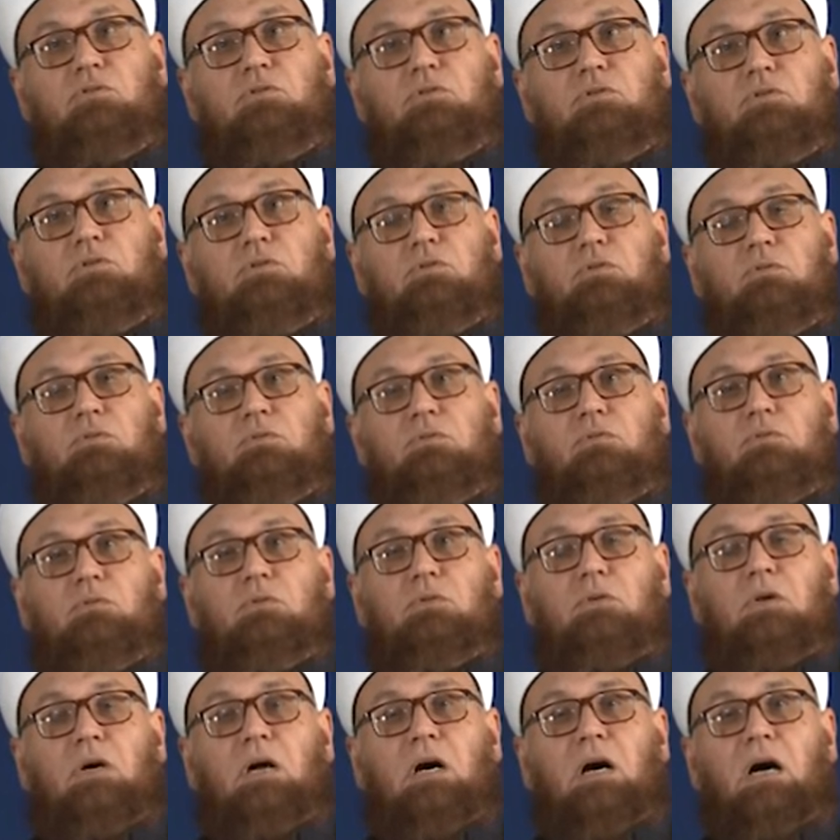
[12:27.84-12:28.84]
to
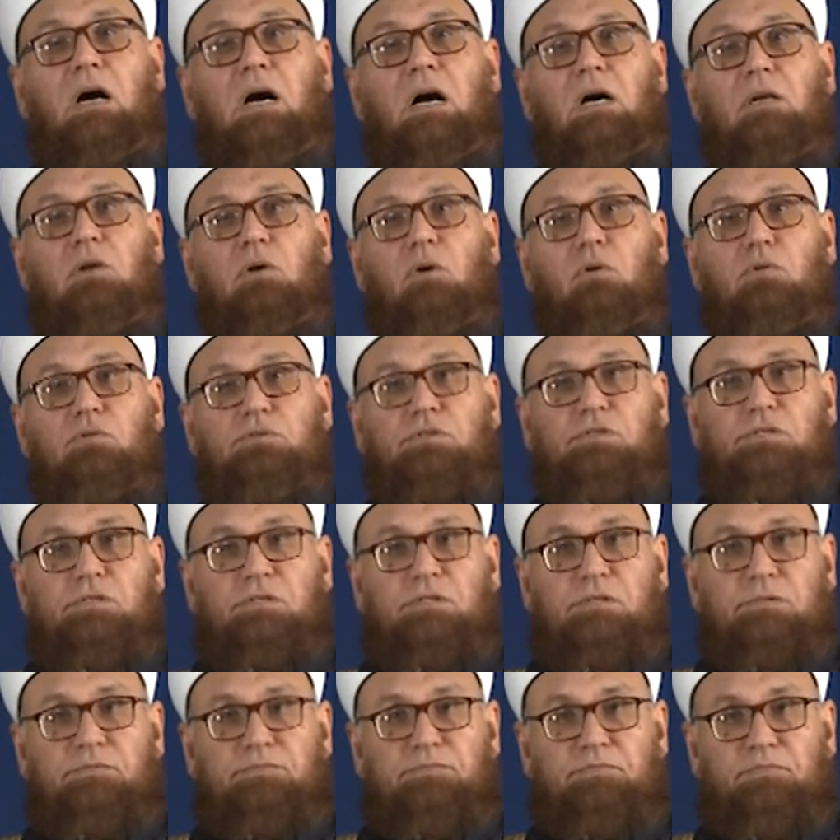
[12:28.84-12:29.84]

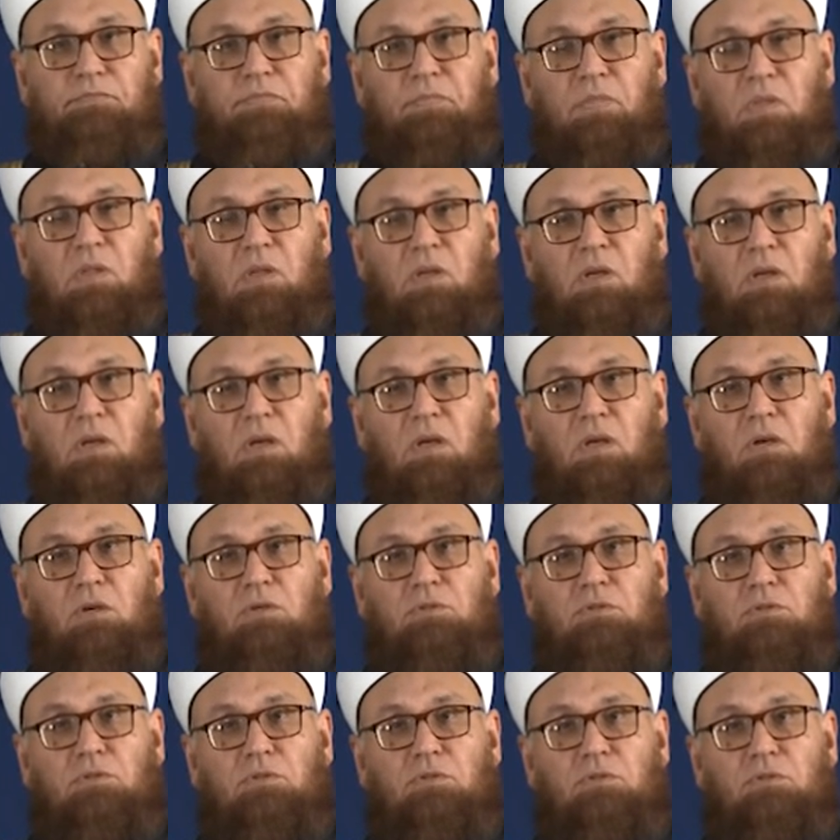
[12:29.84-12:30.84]
Al-Quds,
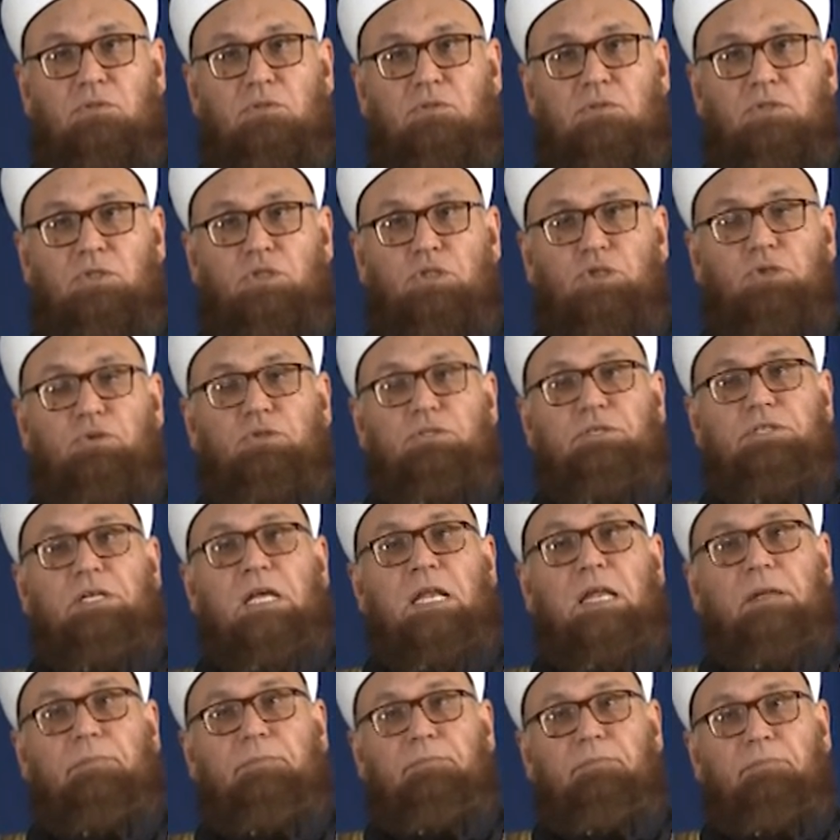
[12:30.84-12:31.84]

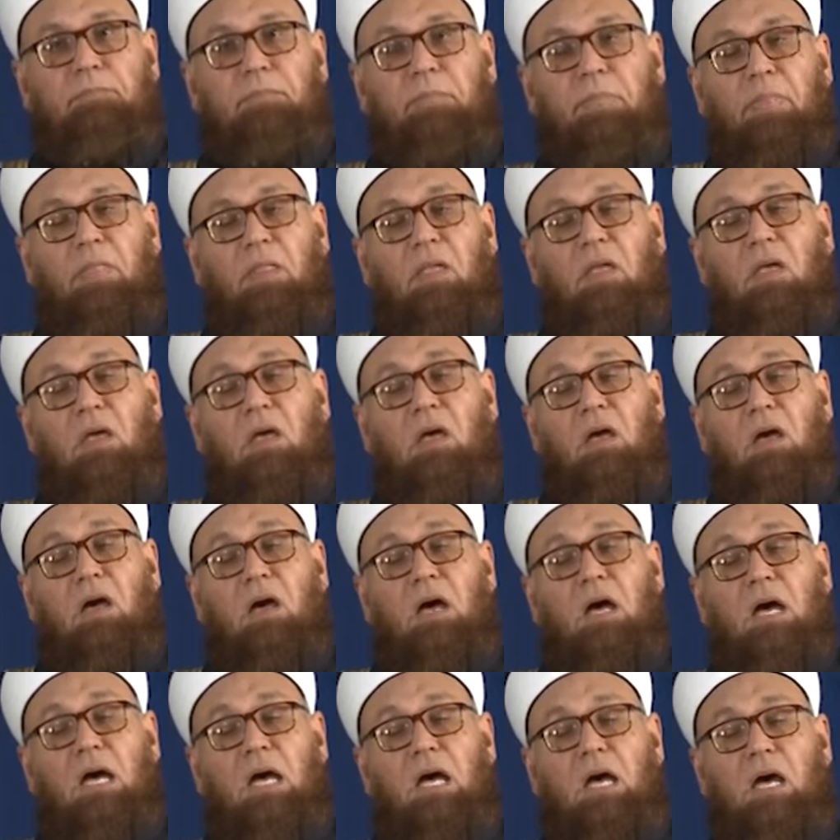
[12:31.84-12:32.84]
Jerusalem.
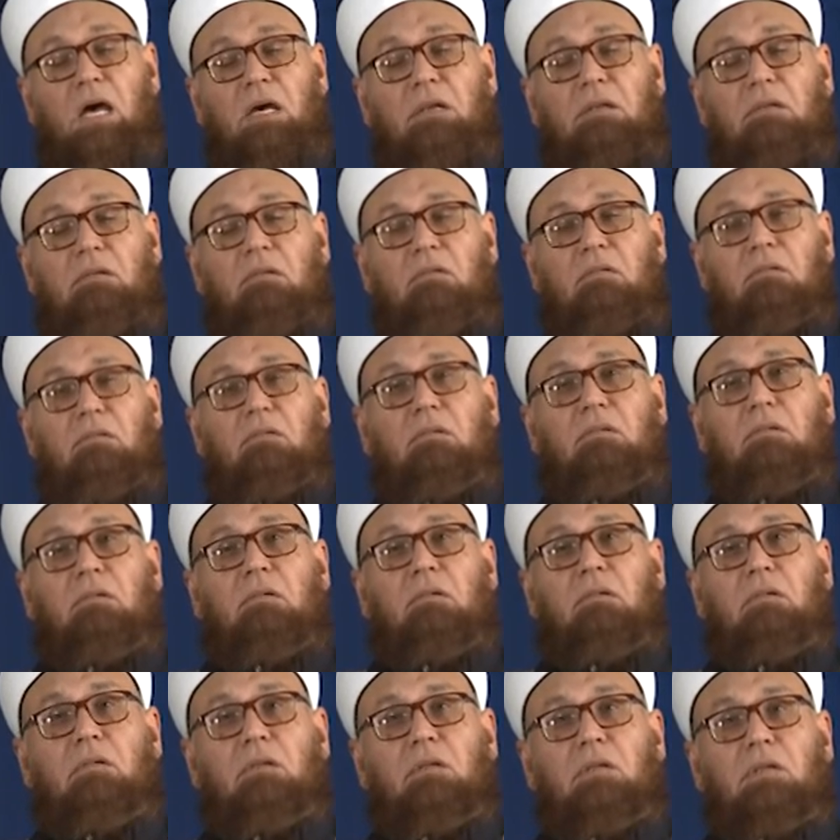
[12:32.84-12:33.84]
And
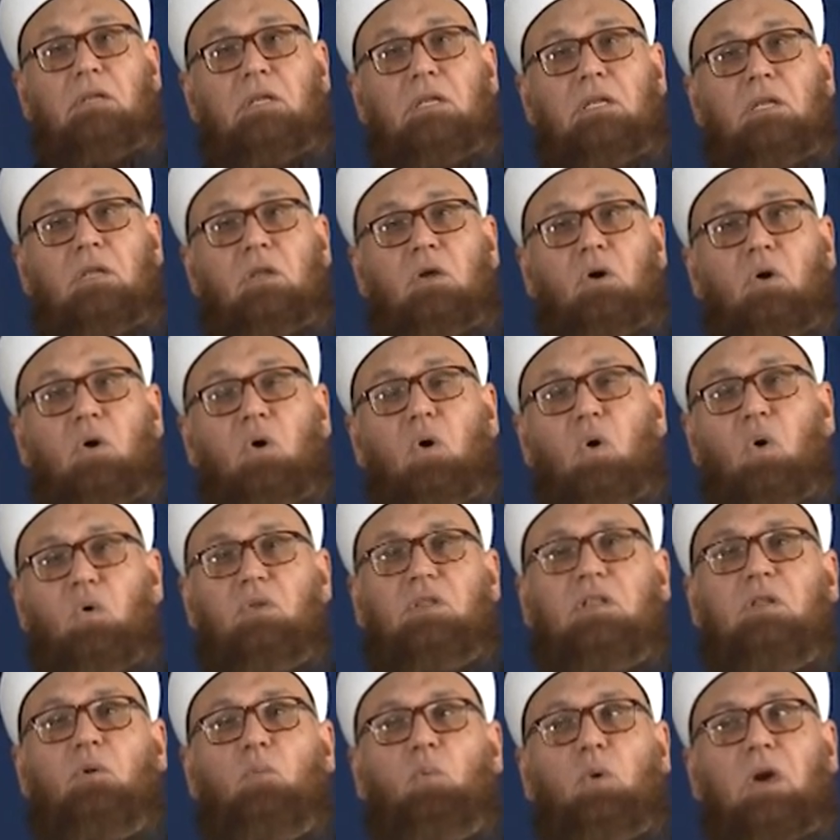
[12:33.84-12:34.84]

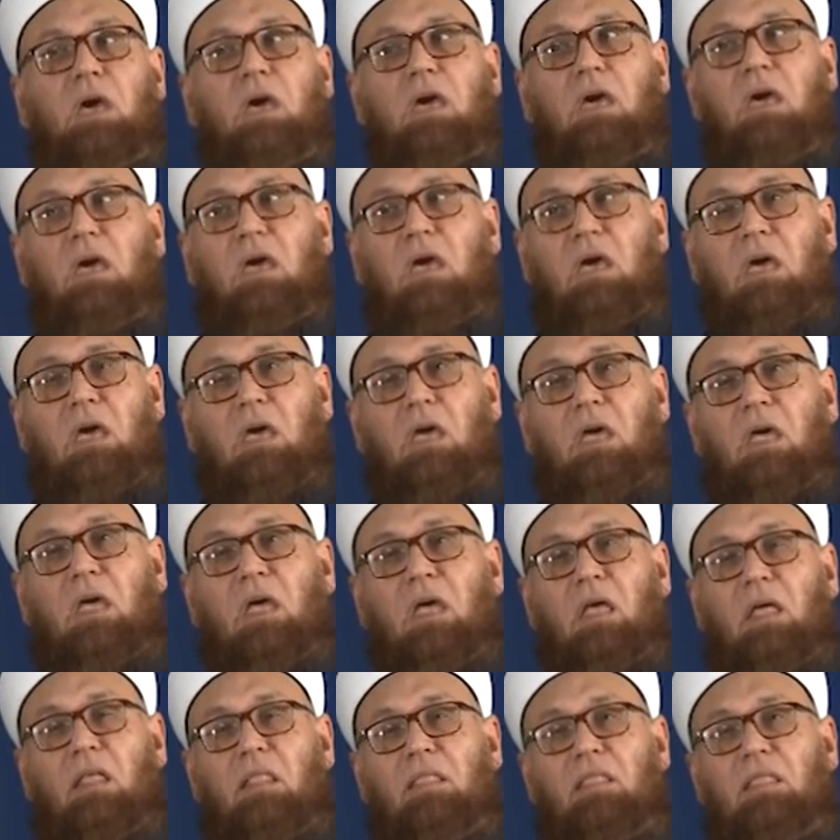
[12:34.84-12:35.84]
on the way,
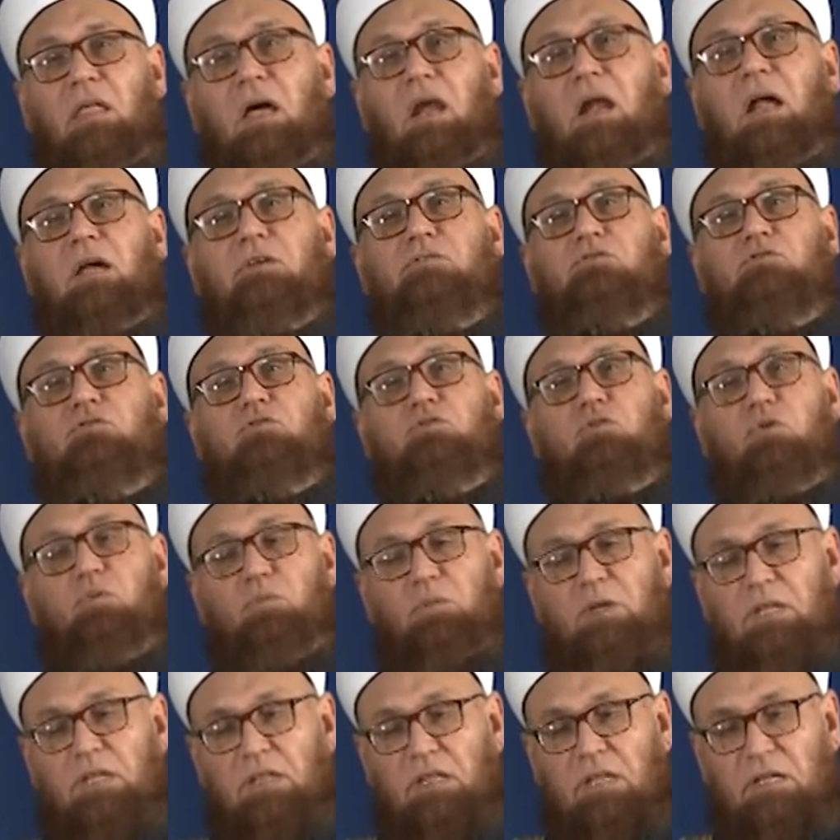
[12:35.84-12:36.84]
there are so
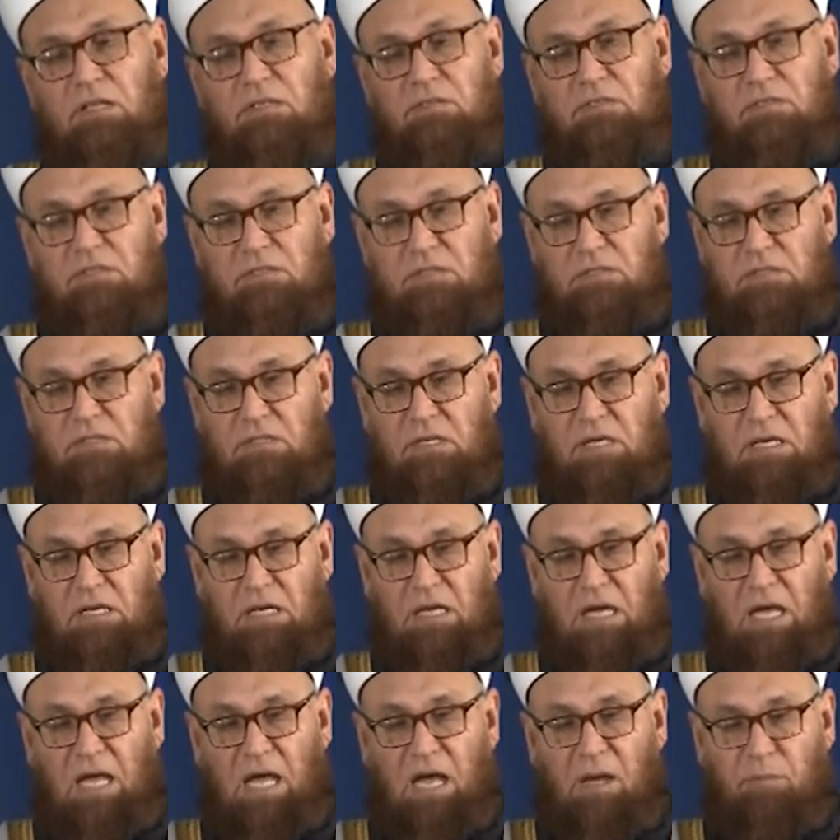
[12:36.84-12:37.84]
many things
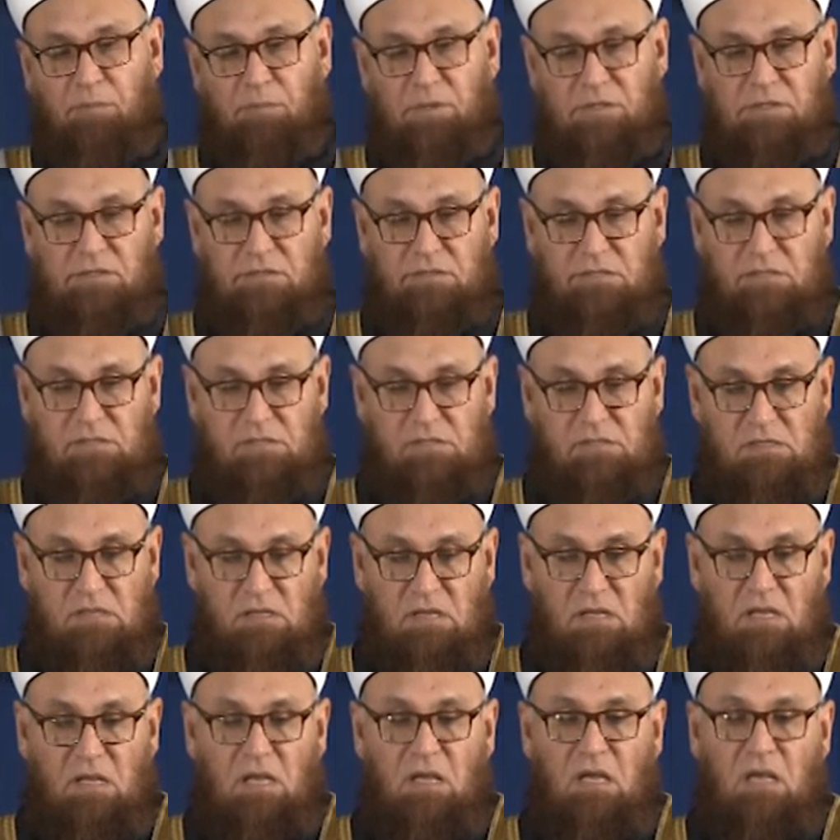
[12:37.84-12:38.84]
happens.
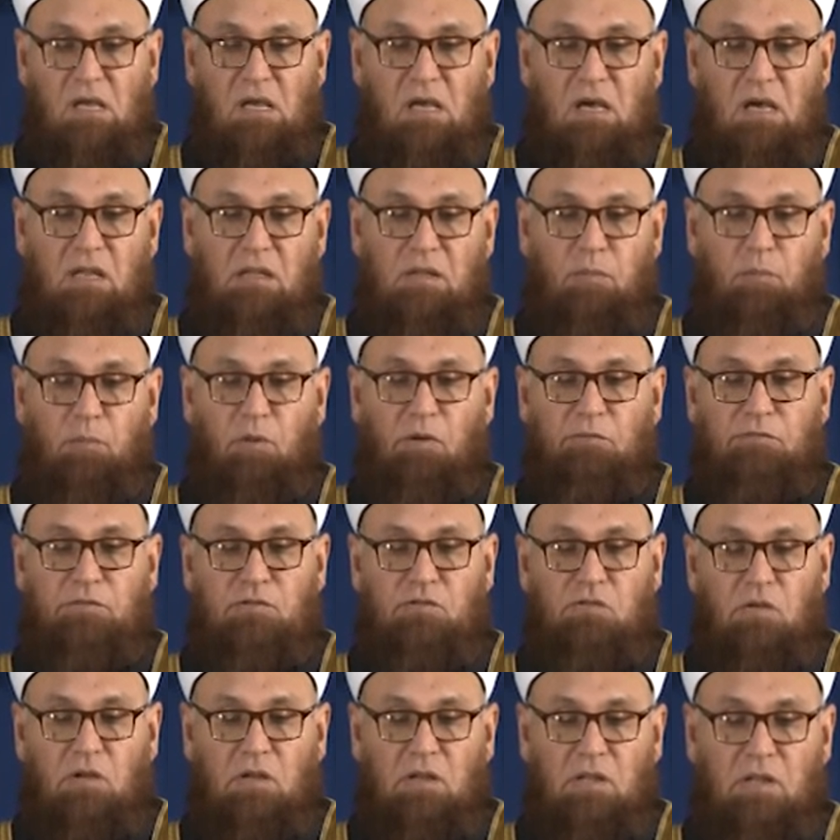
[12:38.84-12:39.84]
The Prophet
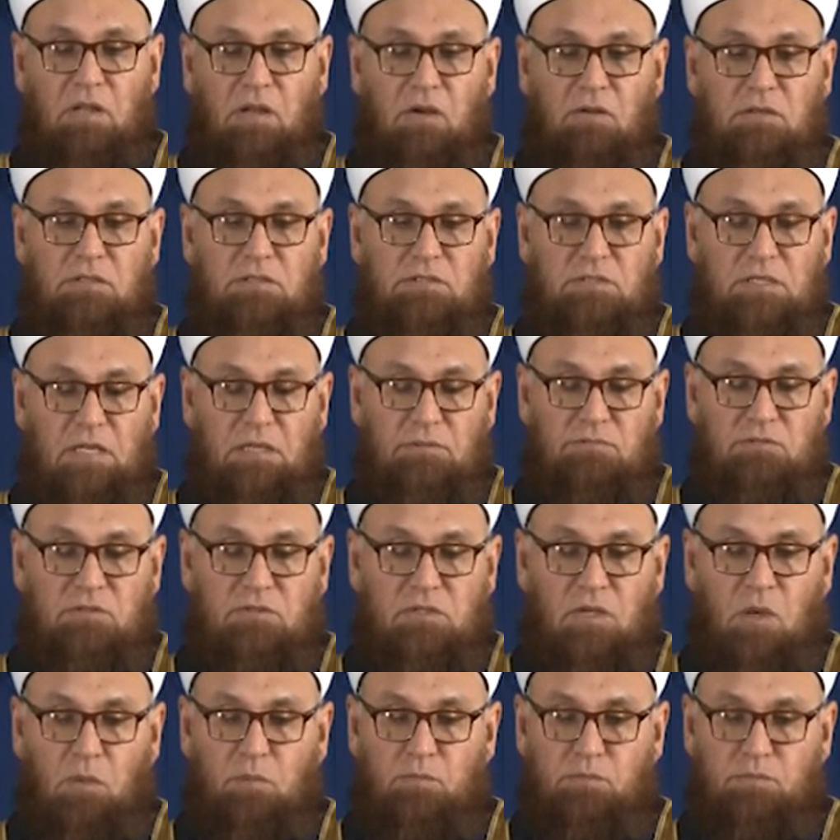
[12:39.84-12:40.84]
sallallahu alaihi wasallam
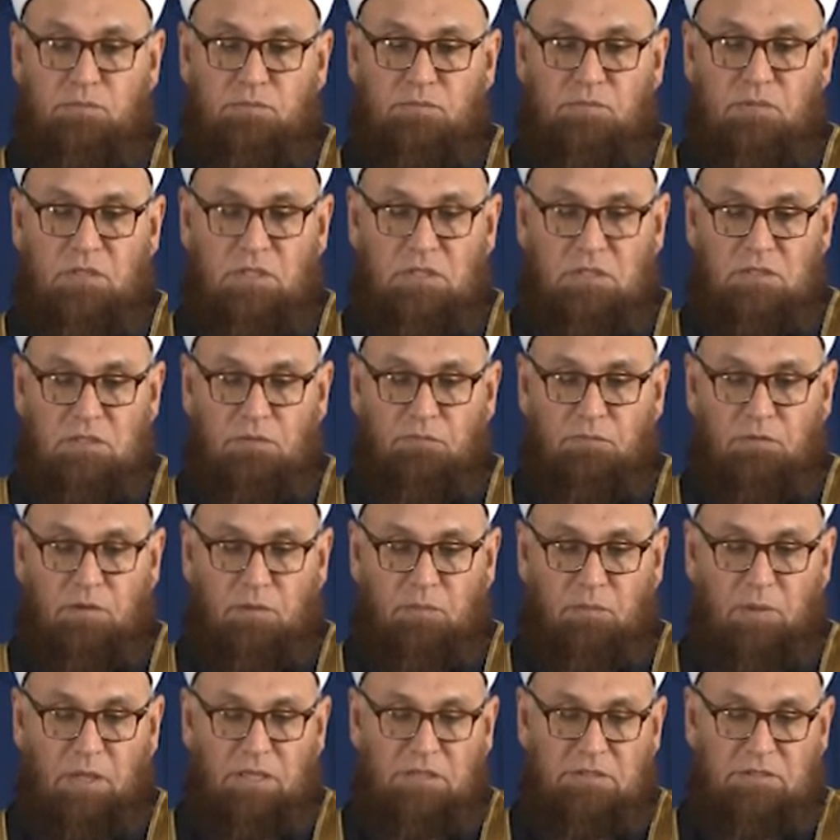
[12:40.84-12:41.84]
stopped in
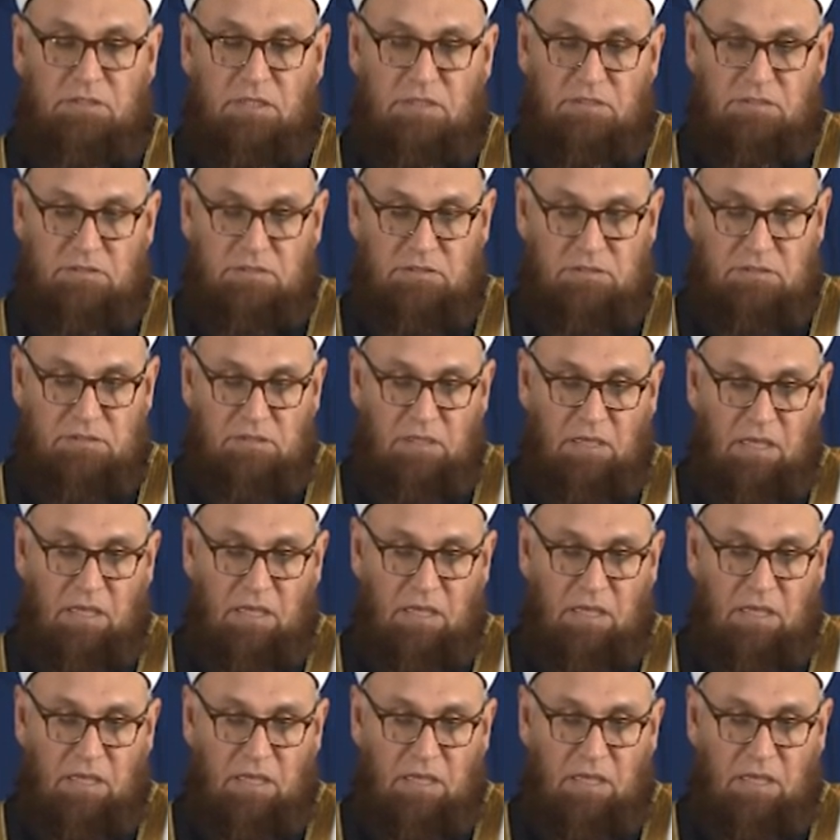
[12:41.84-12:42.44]
different places,